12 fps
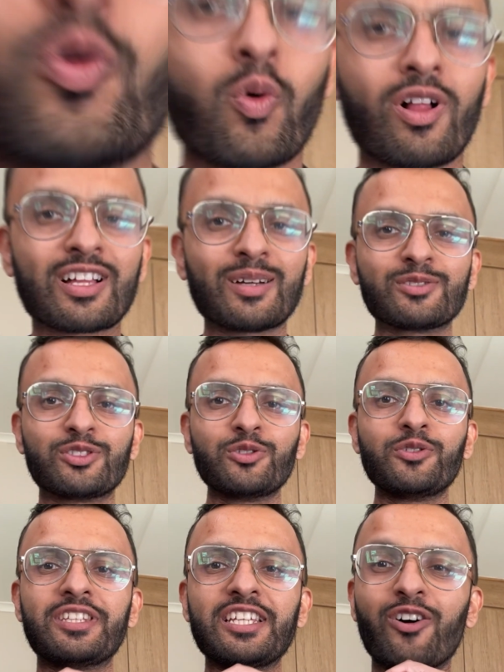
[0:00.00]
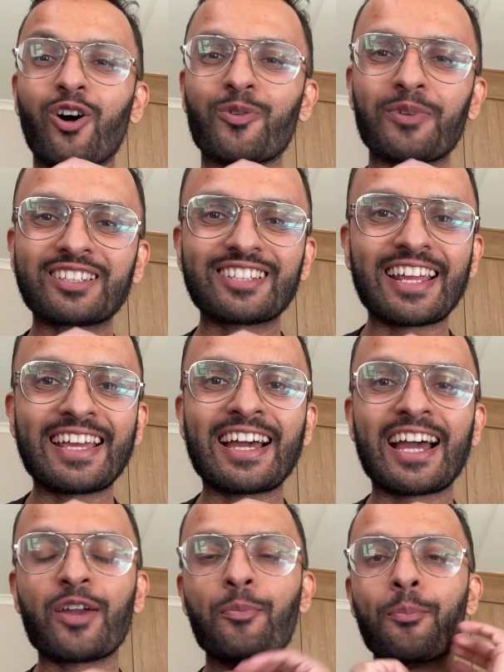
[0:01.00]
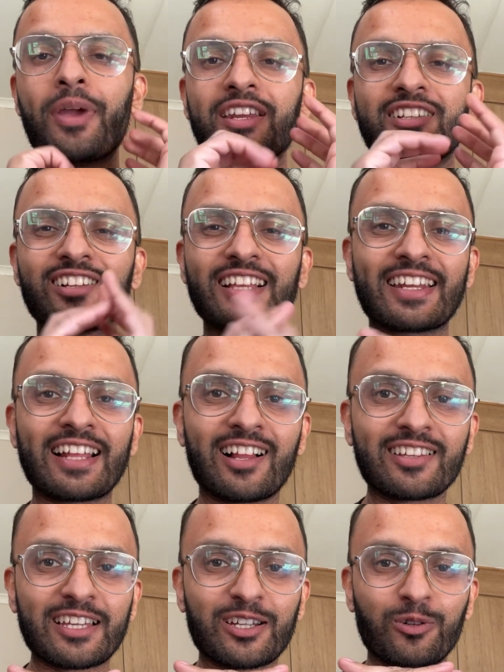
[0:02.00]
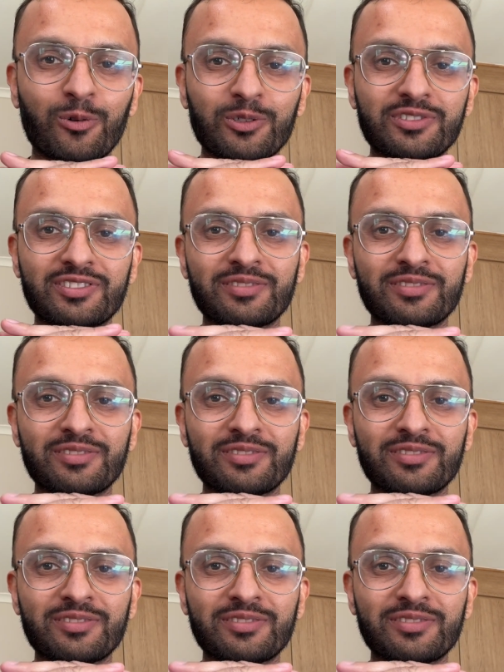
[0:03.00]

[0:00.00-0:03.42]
welcome to the Augmented AI Medical and Healthcare course.